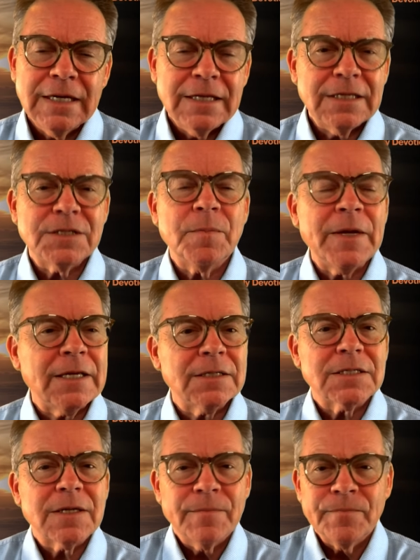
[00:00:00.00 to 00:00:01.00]
This
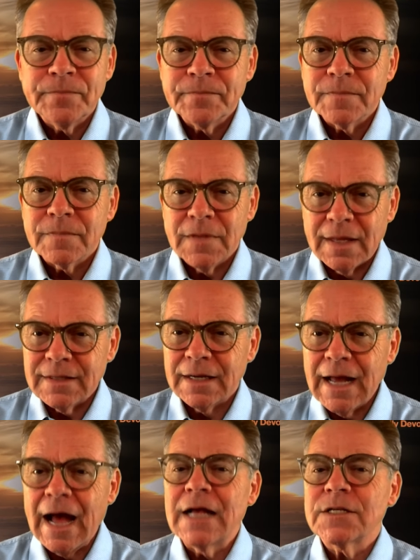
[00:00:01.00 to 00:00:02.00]
means that the
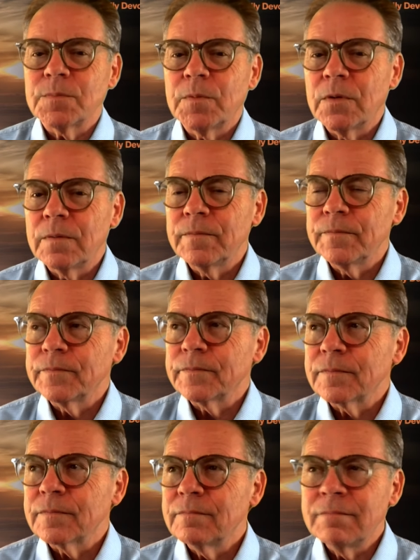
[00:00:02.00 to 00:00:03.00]
gospel
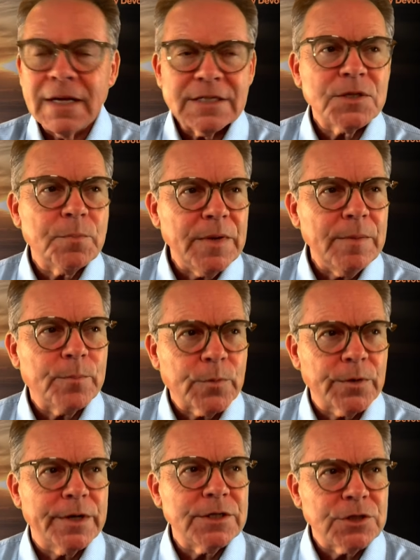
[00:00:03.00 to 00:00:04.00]
must be
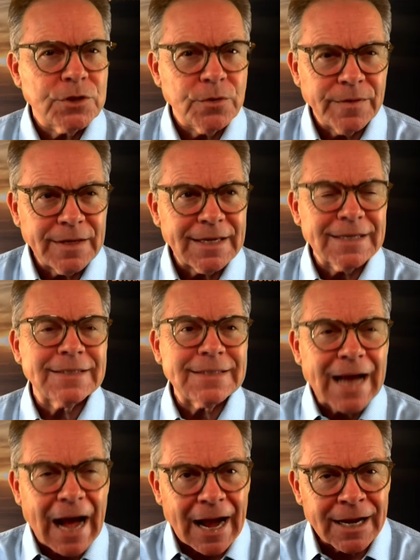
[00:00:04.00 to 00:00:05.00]
preached to the
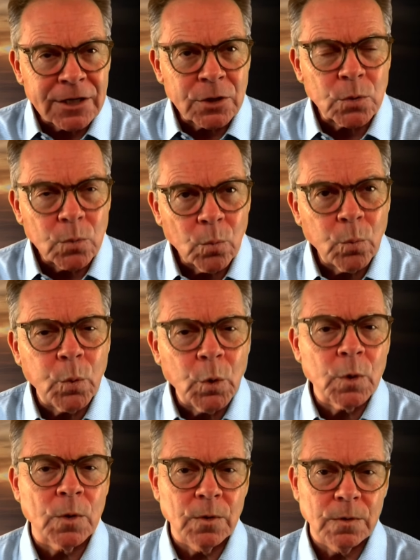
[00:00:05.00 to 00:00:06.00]
entire
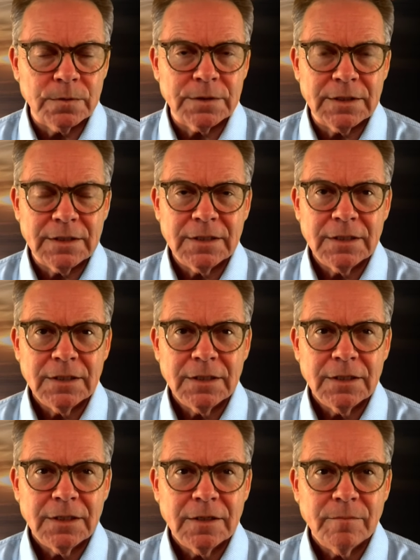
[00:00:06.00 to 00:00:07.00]
world
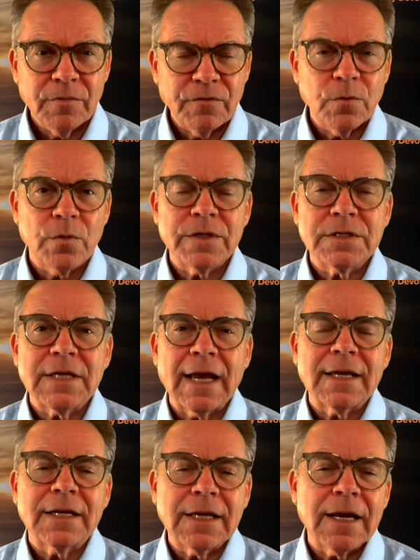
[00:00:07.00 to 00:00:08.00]
before the
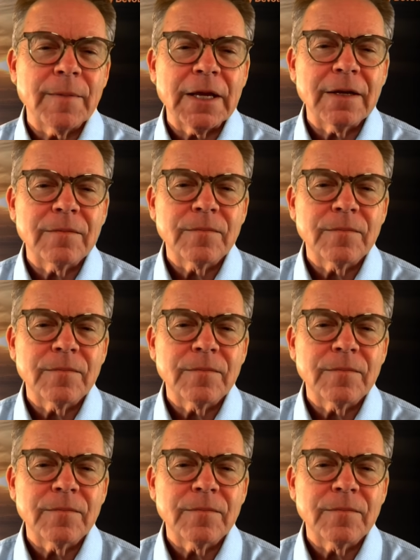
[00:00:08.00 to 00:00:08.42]
second coming.